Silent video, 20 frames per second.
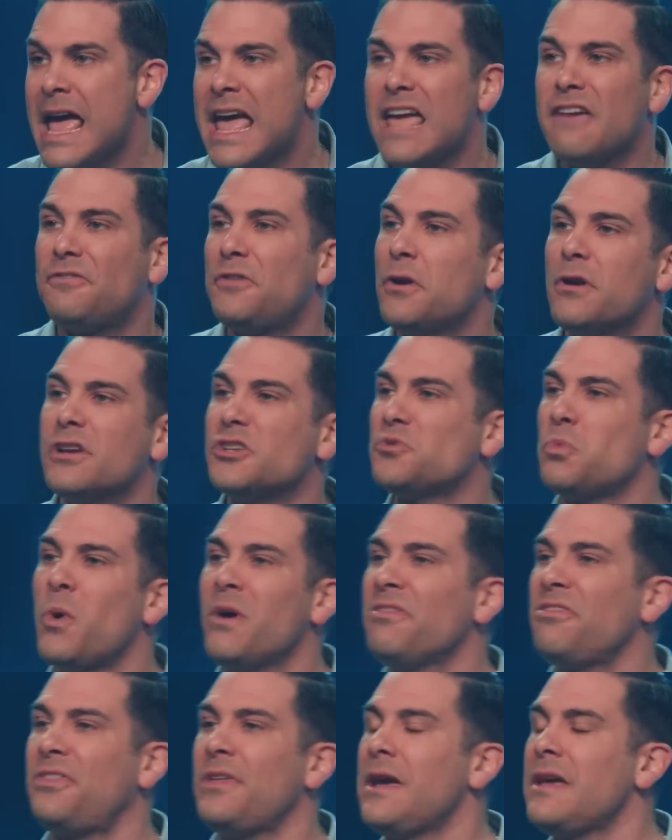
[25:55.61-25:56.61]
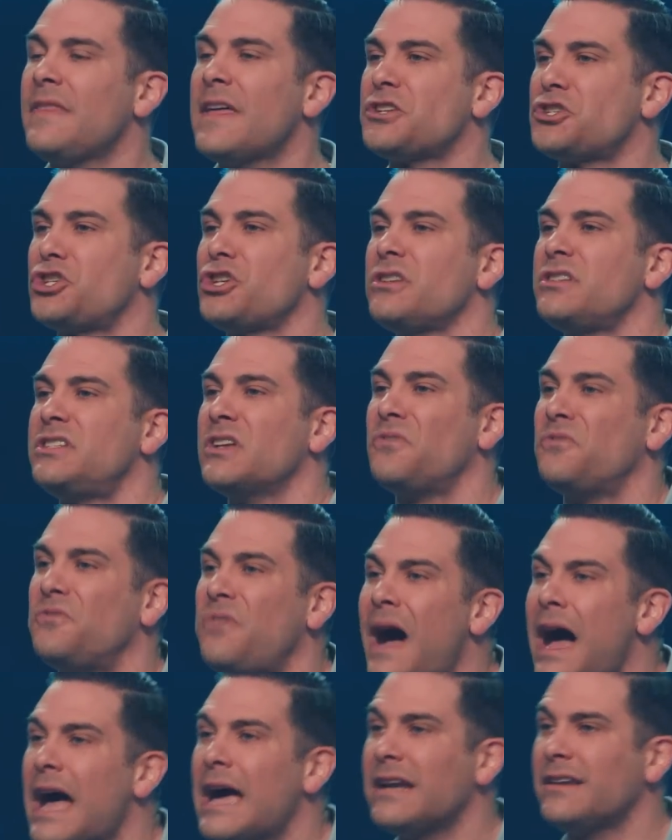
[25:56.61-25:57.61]
If there is one thing that should
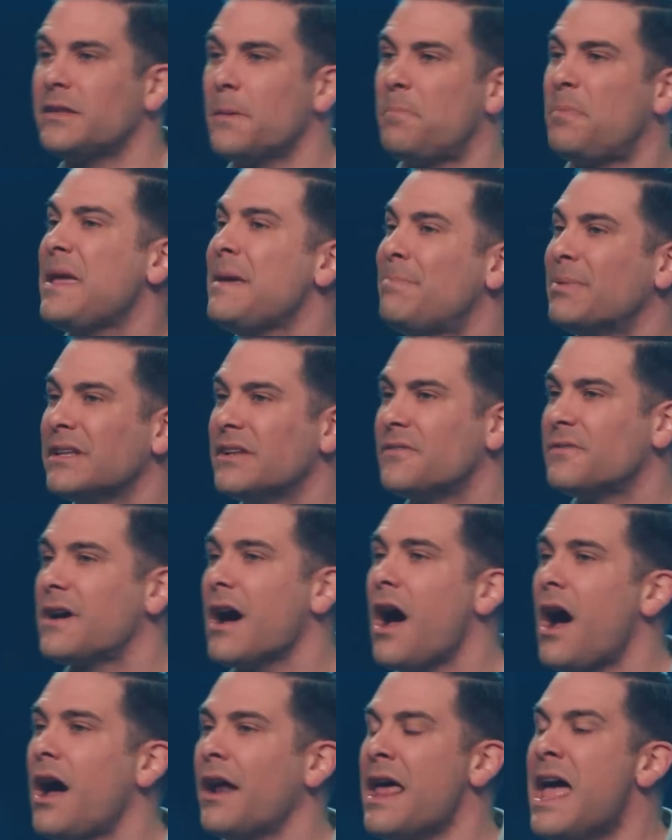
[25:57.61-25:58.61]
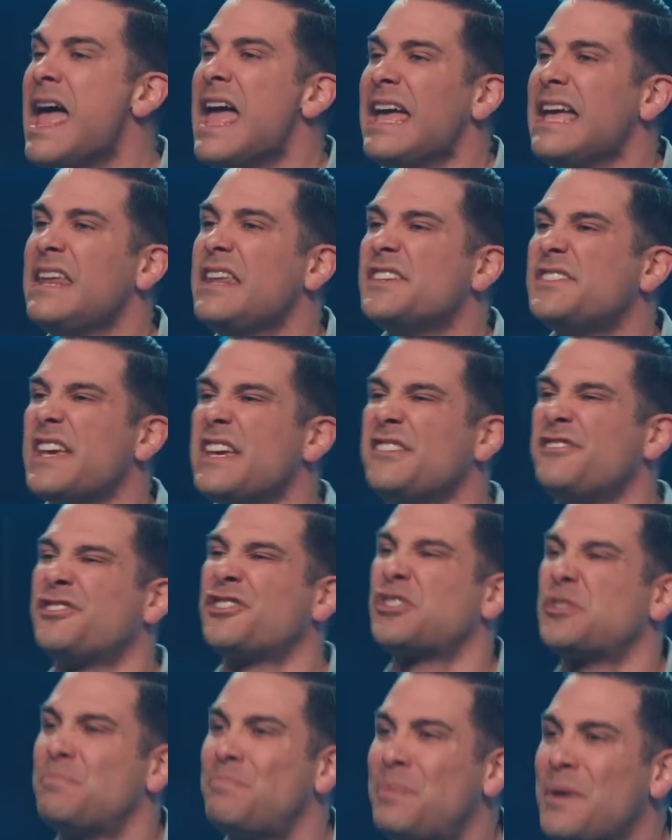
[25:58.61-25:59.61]
define the people of God, it is a
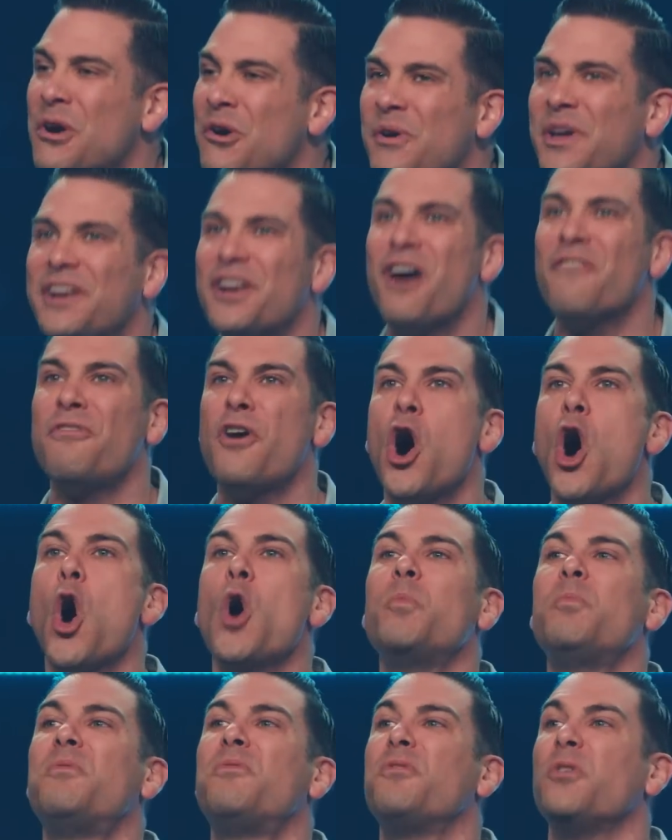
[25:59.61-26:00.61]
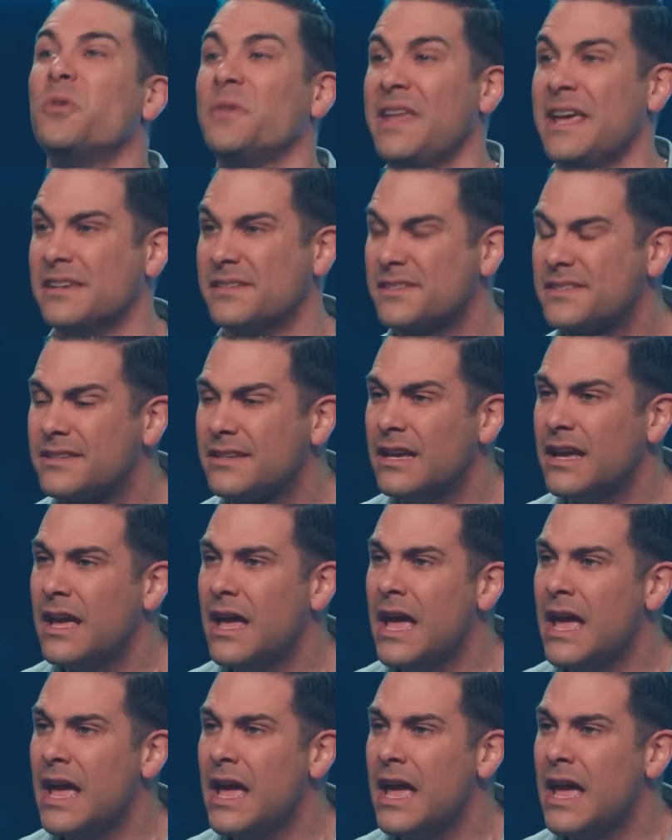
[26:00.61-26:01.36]
spirit of hopefulness.